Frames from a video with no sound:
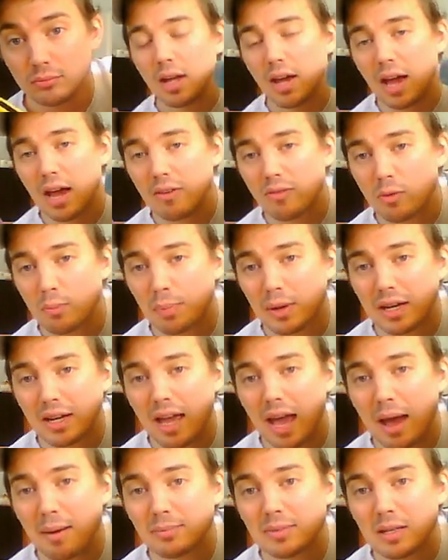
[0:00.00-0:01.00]
I have a big
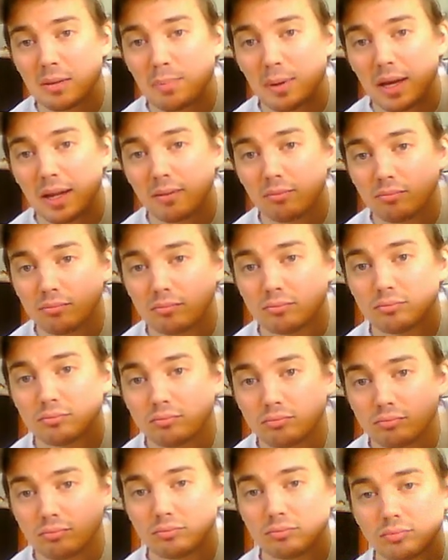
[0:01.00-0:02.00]
empty bin.
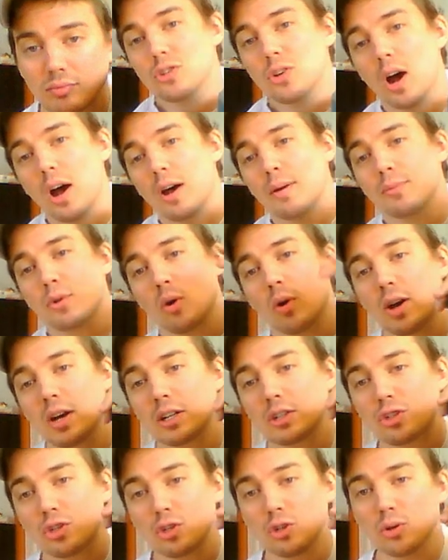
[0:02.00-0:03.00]
So I'm
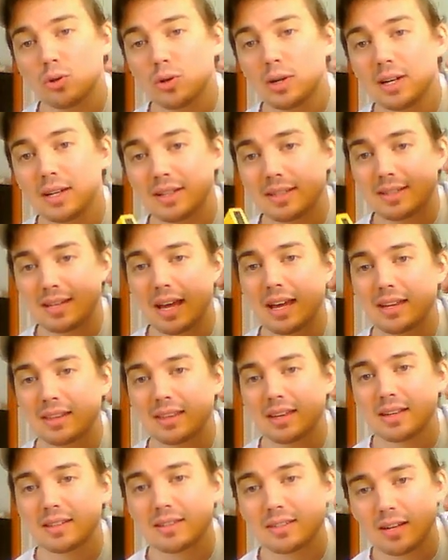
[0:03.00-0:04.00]
going to take
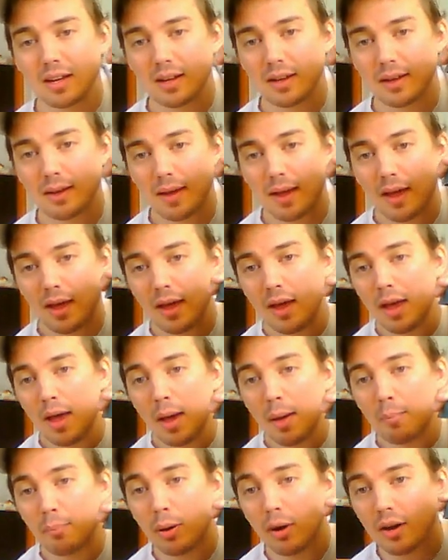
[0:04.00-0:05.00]
this,
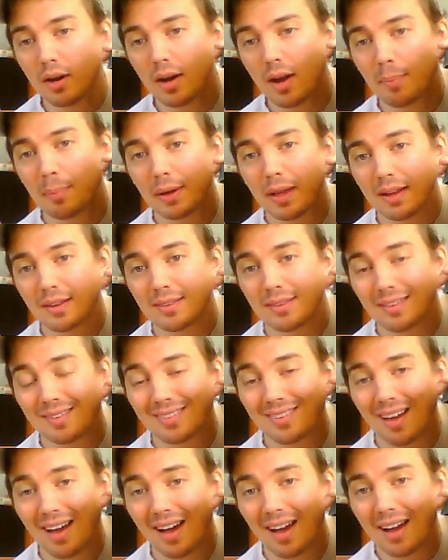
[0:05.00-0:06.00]
put it up against the
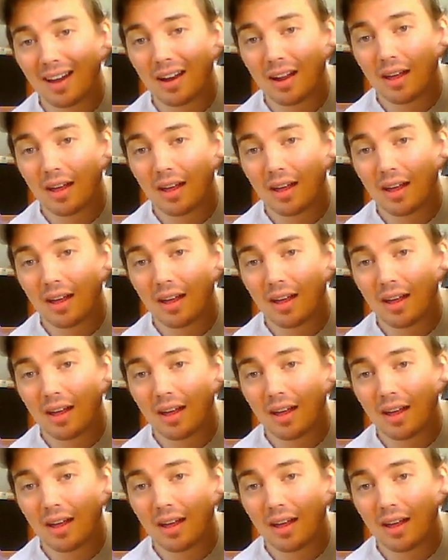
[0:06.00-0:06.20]
side.